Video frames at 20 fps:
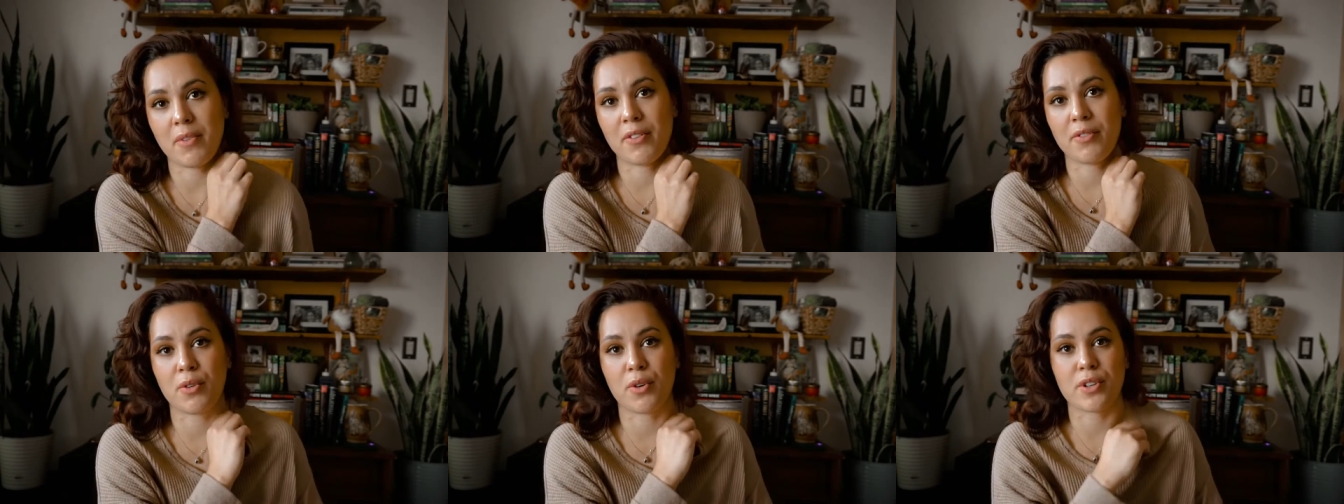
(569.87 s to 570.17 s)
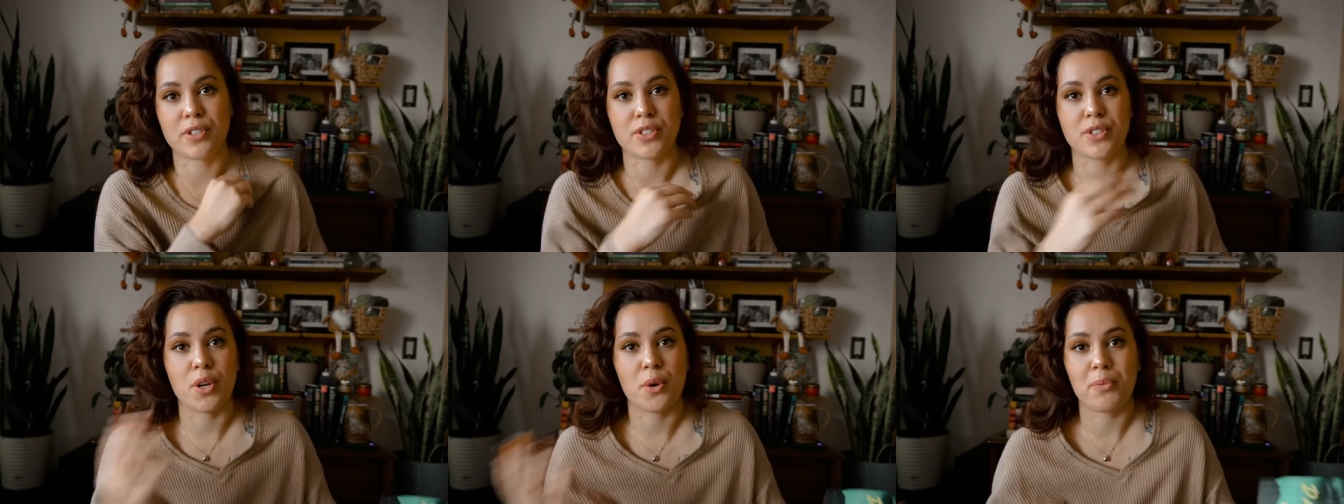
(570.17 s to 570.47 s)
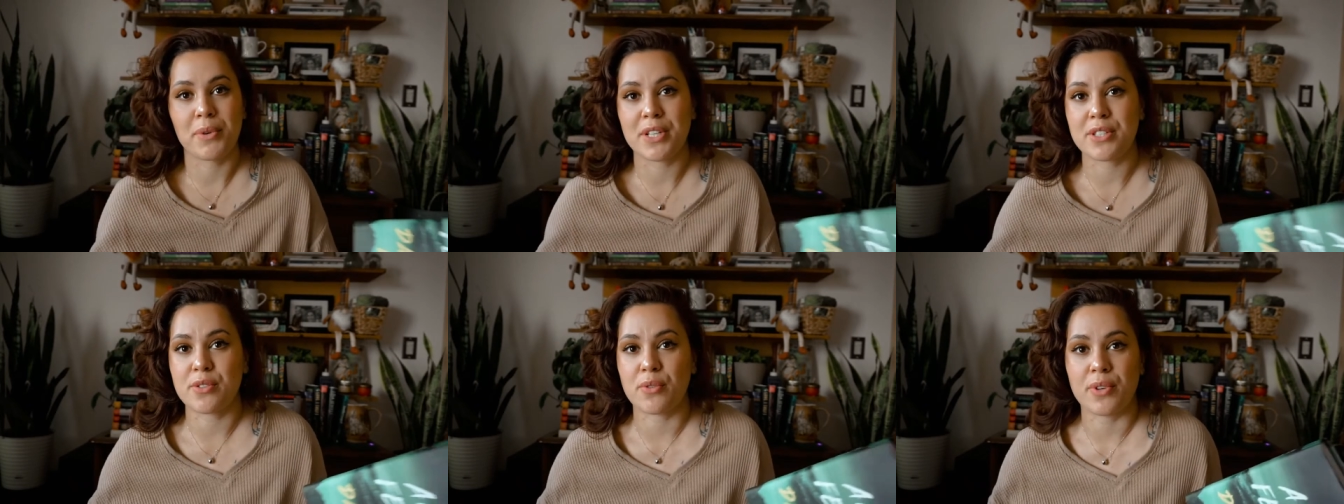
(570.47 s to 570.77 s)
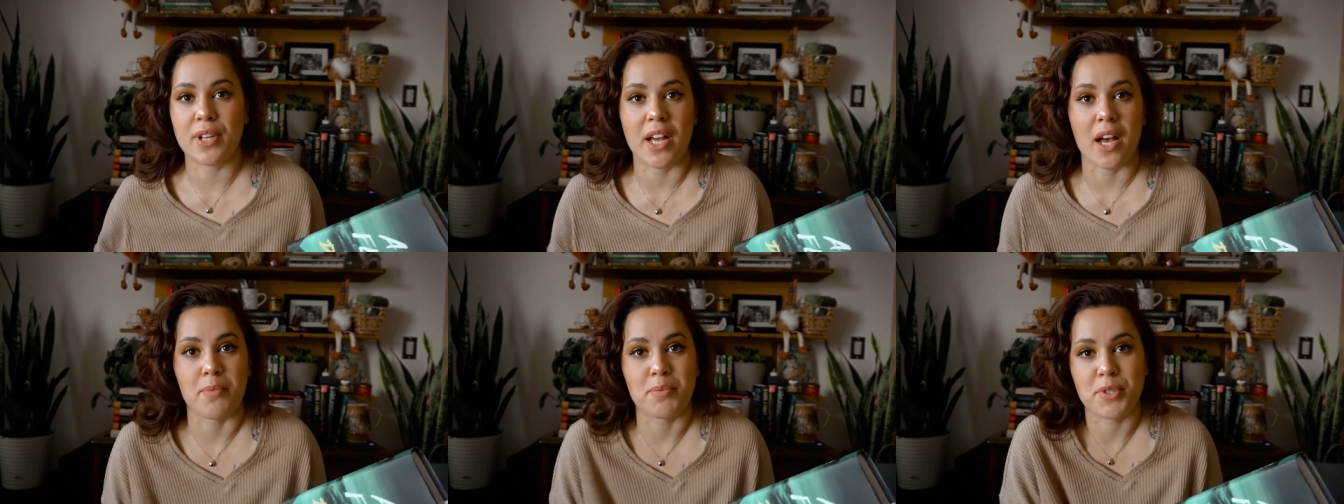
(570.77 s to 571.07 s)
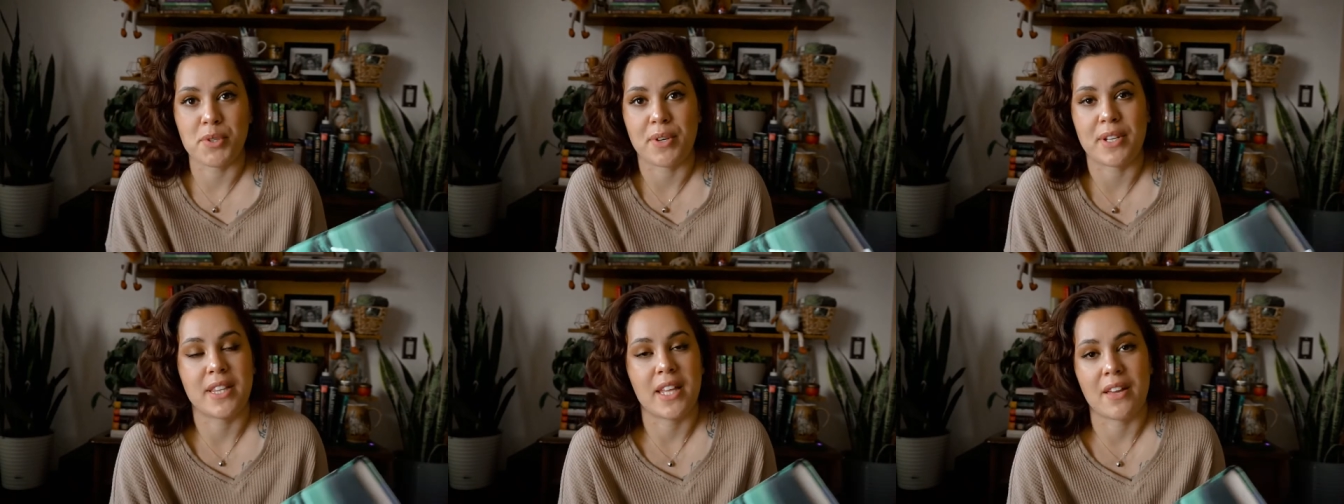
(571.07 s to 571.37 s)
Of course, nobody's owning up
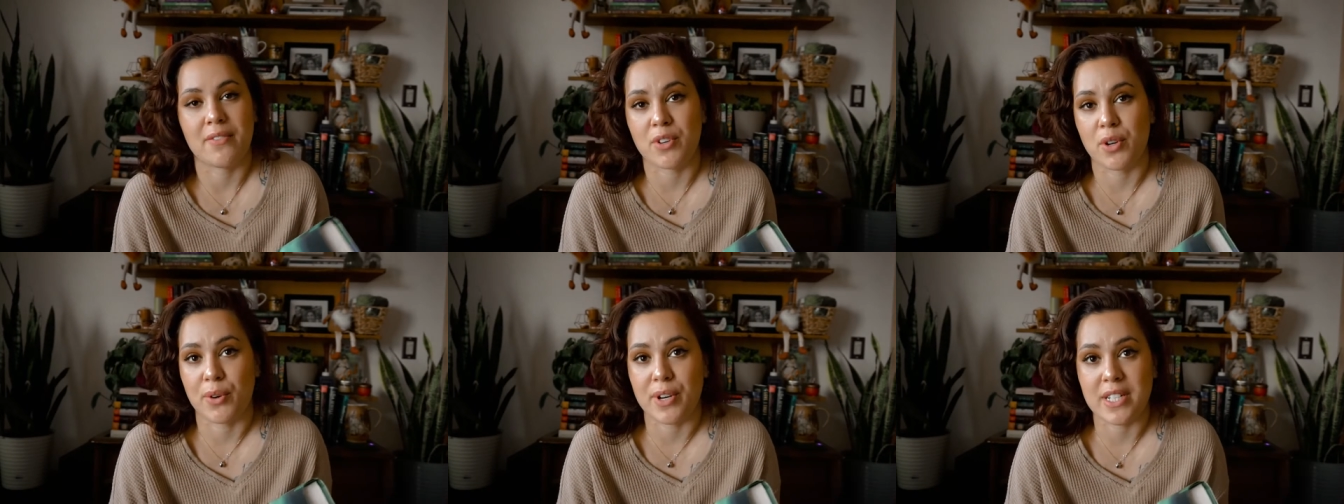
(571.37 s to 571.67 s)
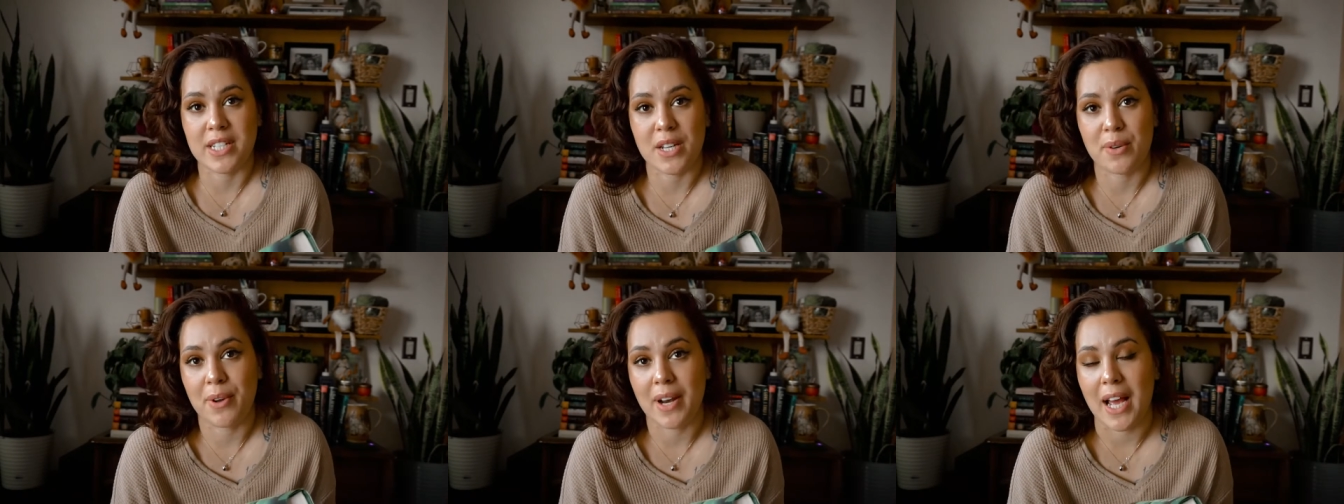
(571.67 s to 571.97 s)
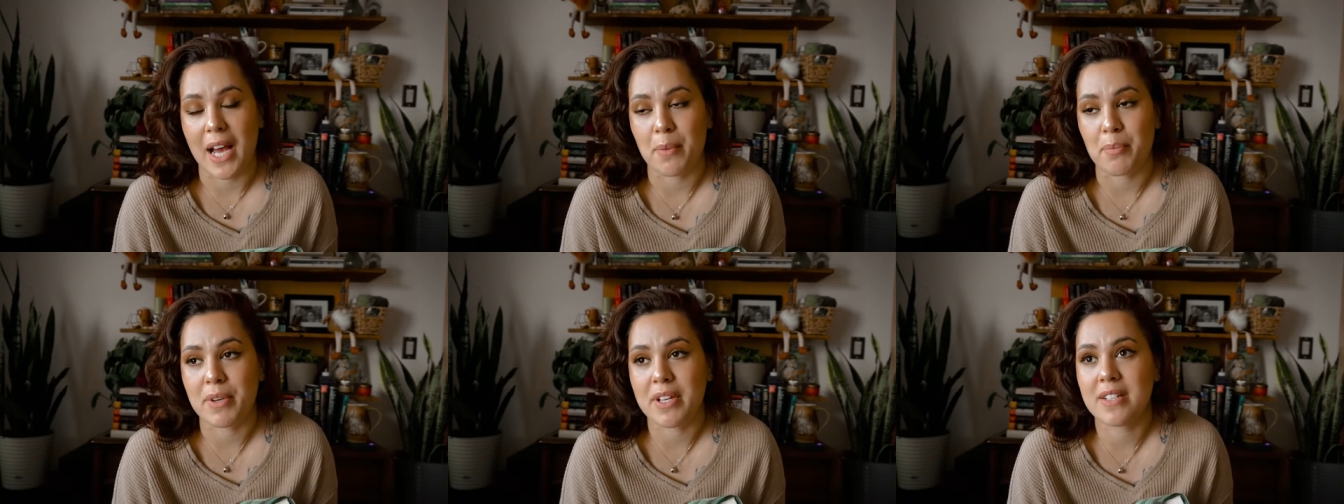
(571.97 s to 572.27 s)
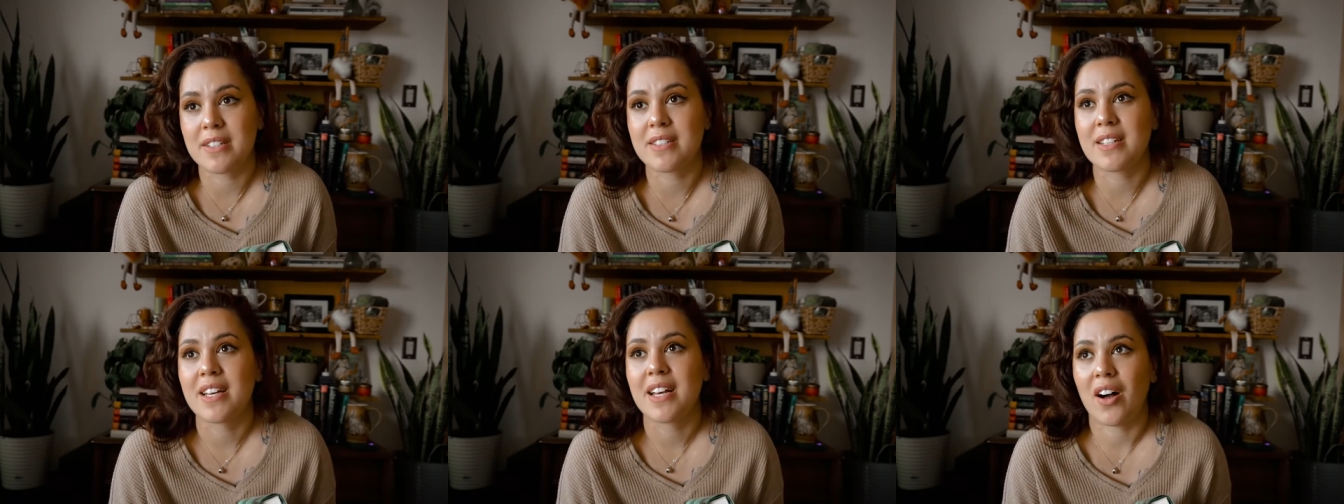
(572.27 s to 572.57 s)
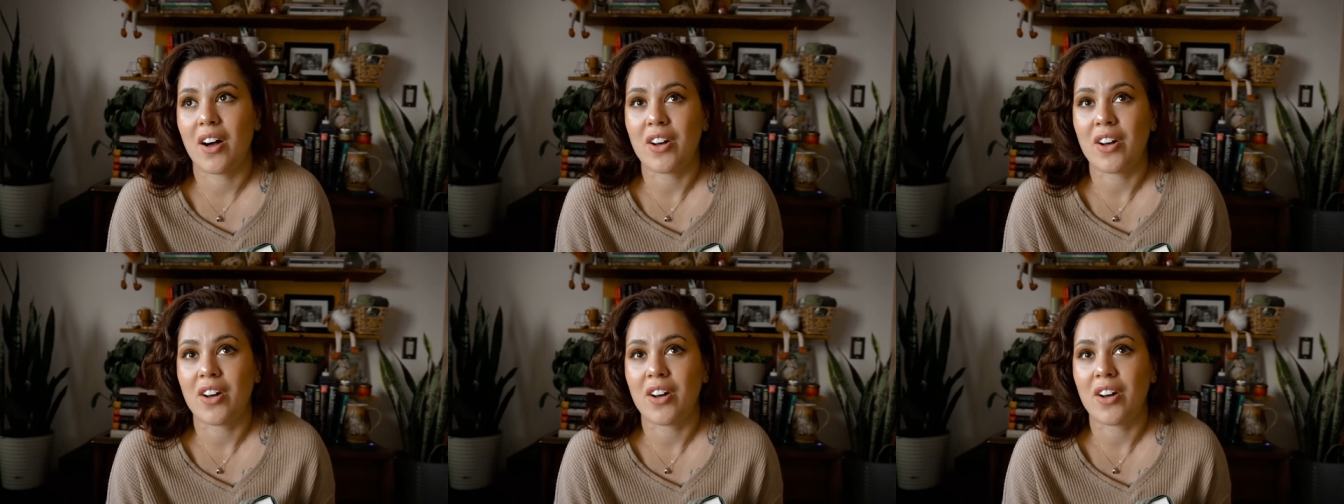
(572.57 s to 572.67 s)
to it. They have no idea what happened.